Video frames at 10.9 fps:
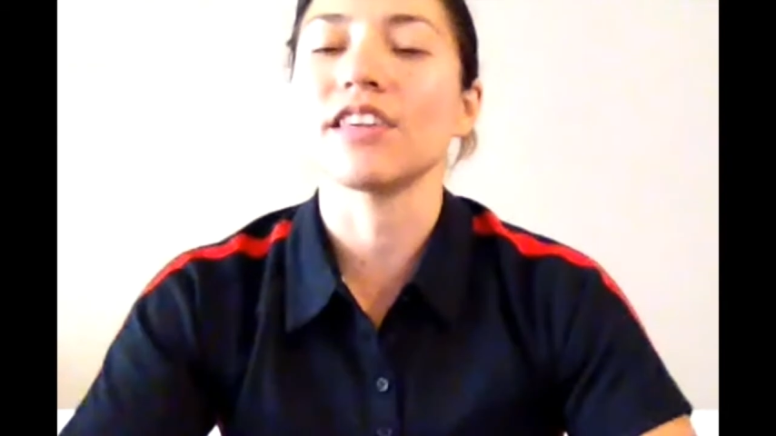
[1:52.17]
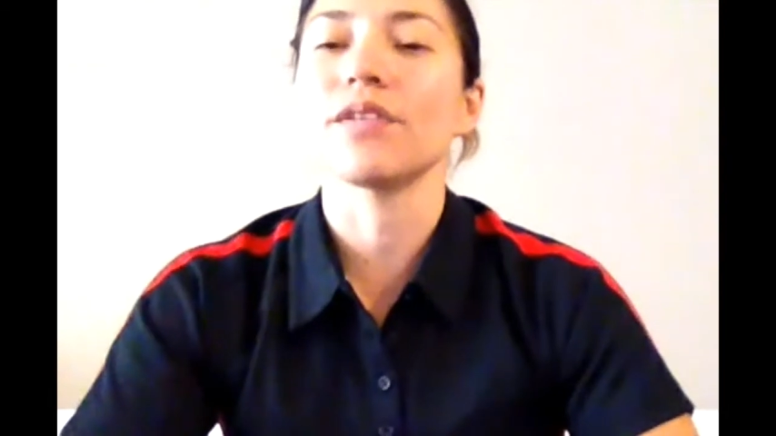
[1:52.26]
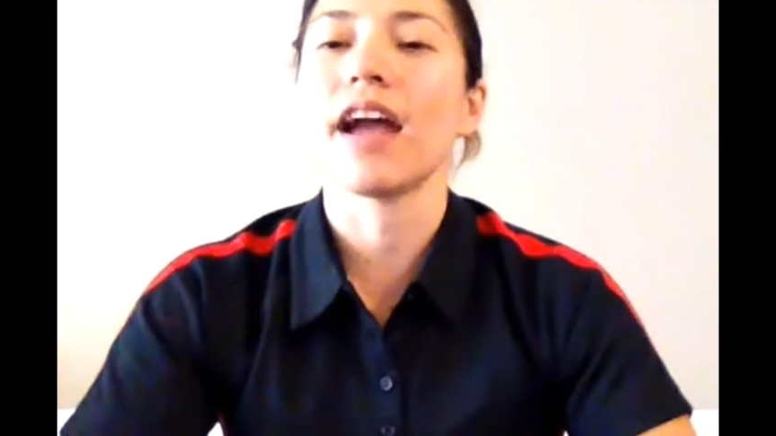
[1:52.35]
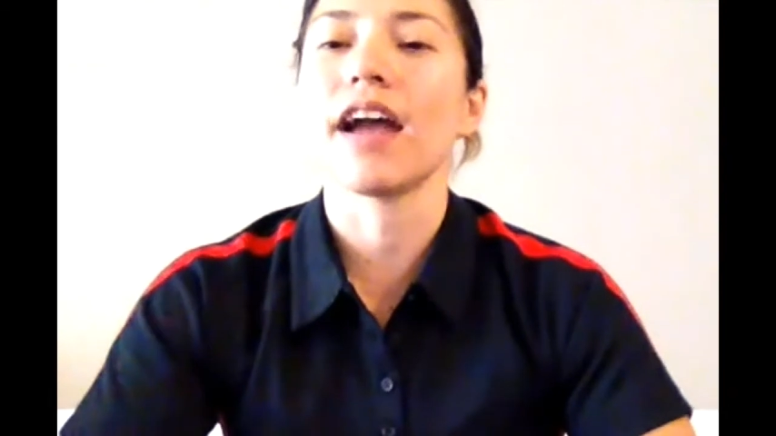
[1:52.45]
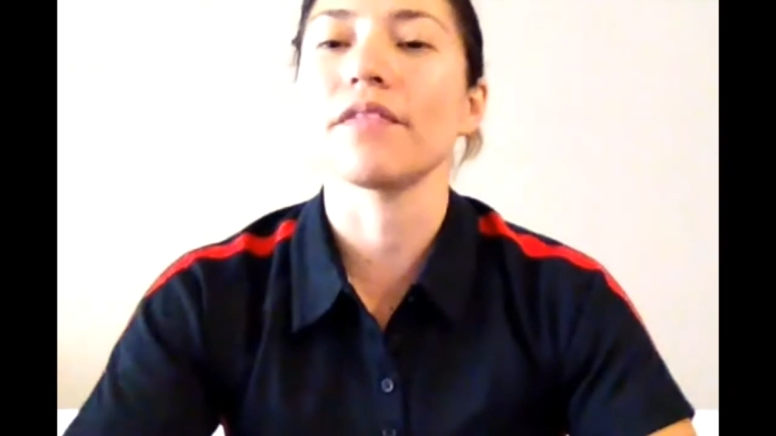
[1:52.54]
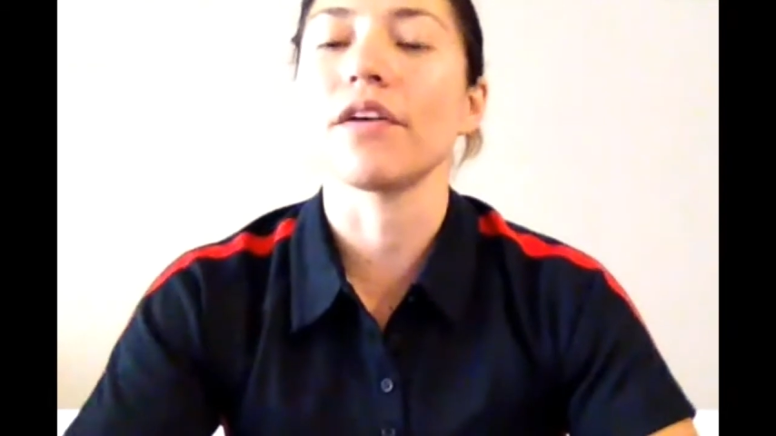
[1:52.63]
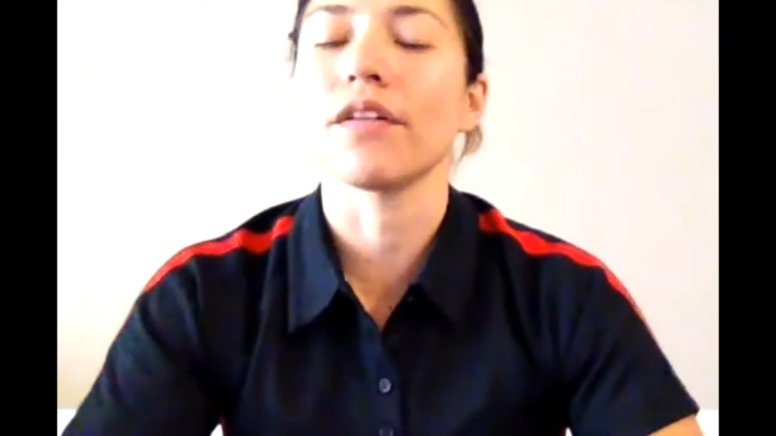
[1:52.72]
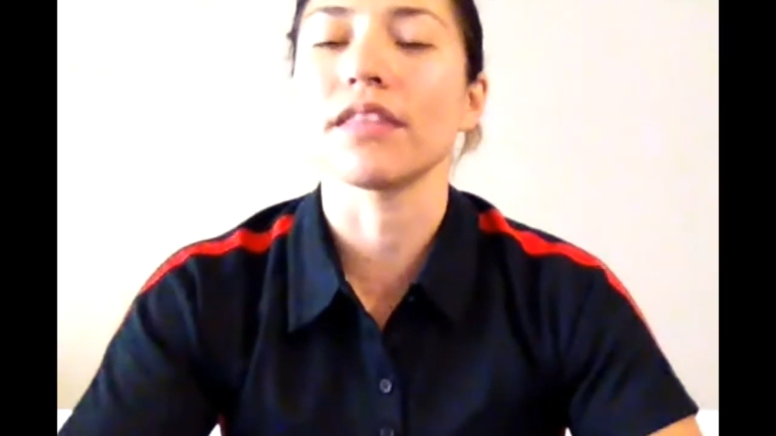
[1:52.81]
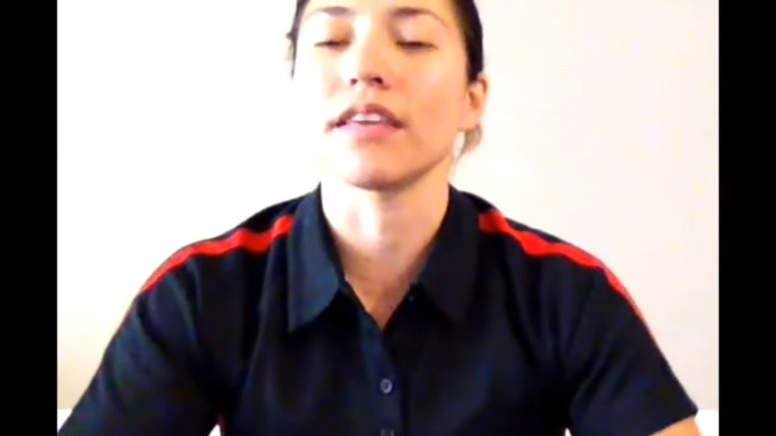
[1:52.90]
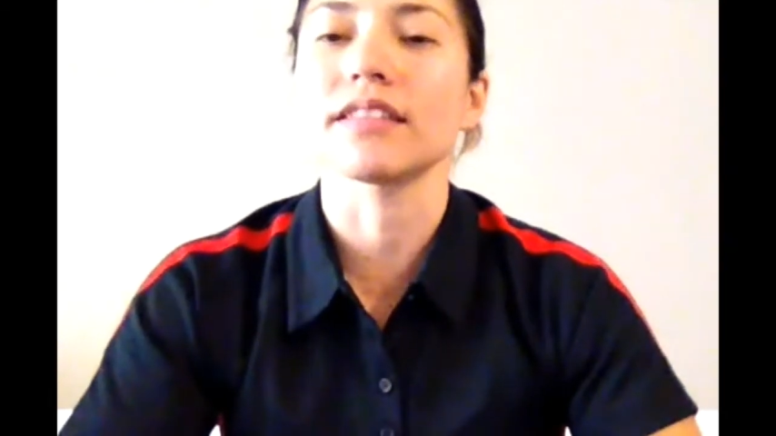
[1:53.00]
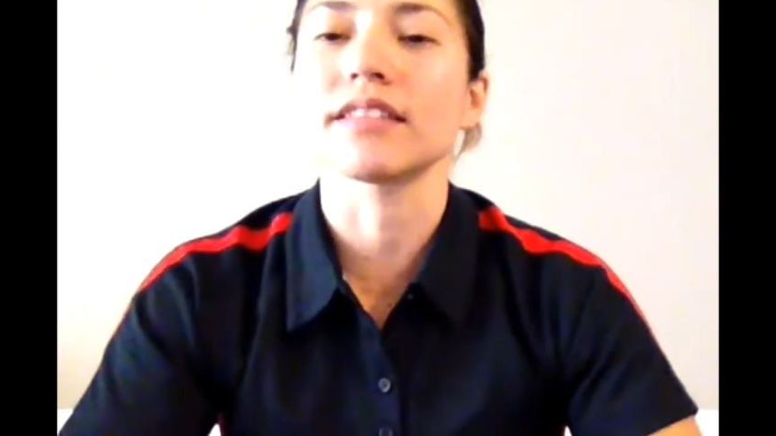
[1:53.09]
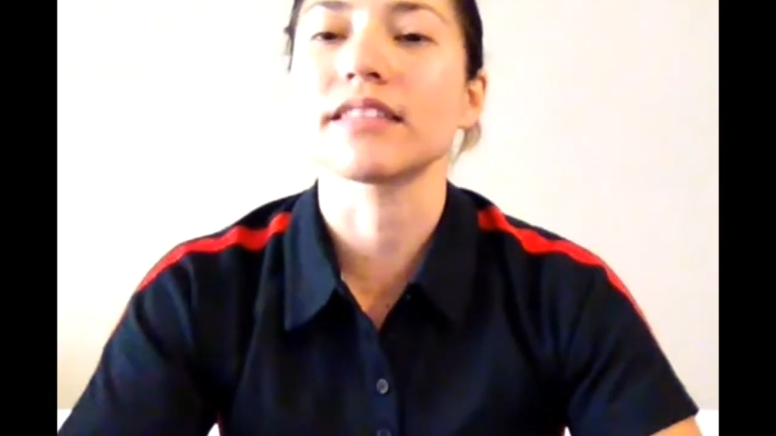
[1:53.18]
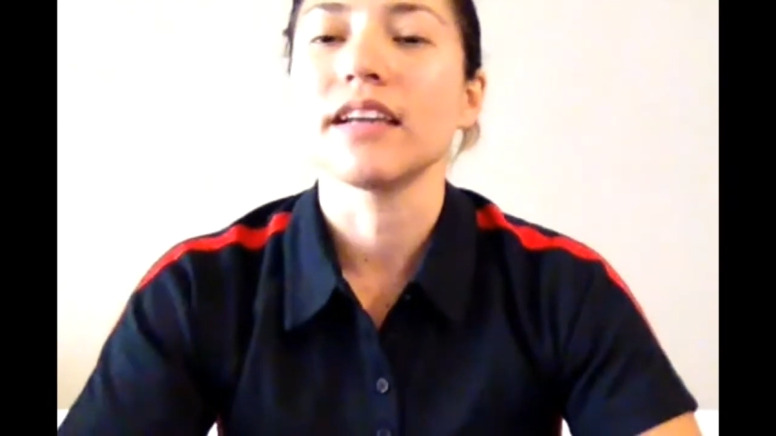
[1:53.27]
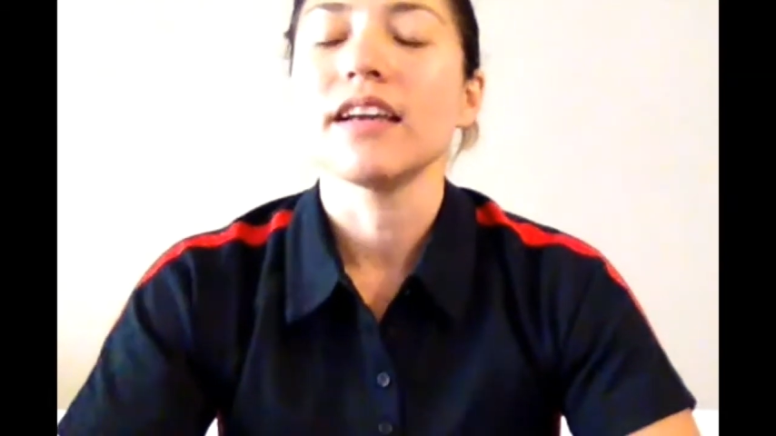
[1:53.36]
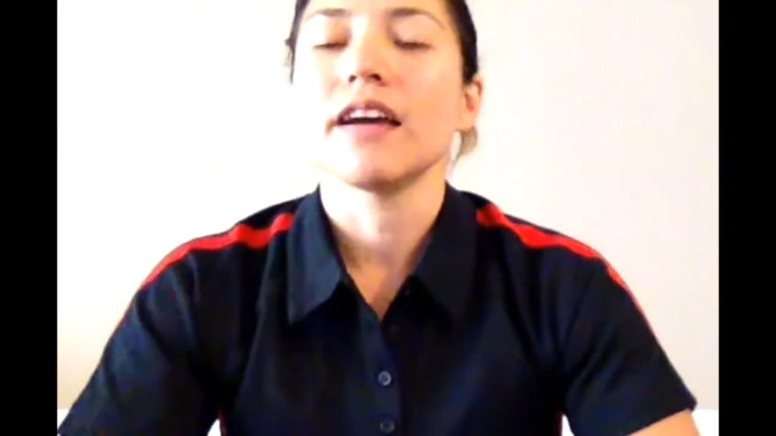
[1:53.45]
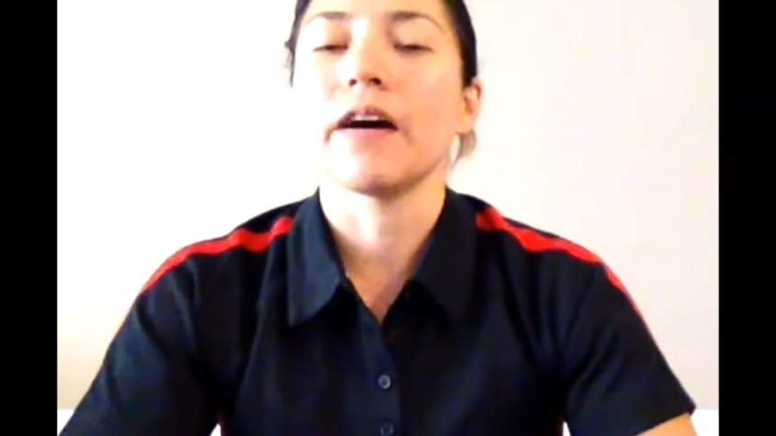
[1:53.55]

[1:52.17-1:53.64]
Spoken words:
You have all these